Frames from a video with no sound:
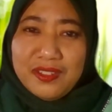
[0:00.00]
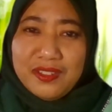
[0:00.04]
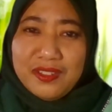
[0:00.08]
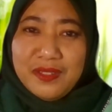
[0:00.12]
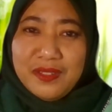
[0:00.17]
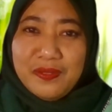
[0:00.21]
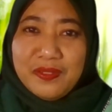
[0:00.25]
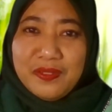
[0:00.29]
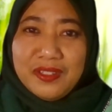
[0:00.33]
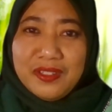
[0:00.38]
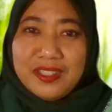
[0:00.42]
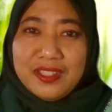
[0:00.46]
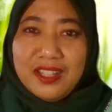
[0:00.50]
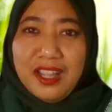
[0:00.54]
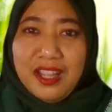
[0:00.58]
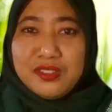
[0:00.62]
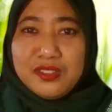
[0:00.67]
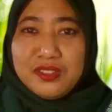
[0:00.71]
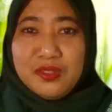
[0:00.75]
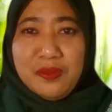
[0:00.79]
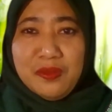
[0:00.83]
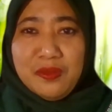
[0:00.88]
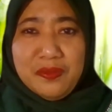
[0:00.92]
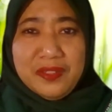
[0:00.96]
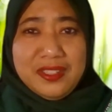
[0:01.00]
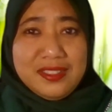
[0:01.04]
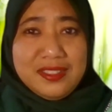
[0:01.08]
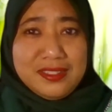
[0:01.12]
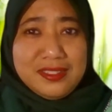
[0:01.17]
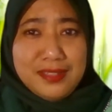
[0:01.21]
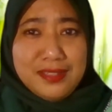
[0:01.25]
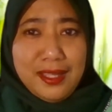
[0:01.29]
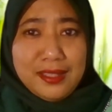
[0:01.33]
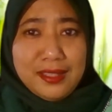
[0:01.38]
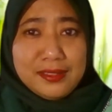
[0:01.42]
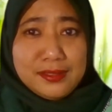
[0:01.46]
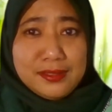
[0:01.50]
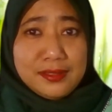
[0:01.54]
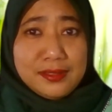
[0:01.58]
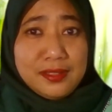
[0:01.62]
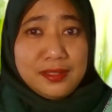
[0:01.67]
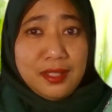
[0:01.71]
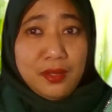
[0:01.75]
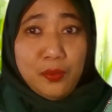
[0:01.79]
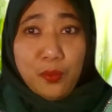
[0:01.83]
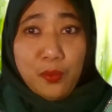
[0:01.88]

different kinds of insects,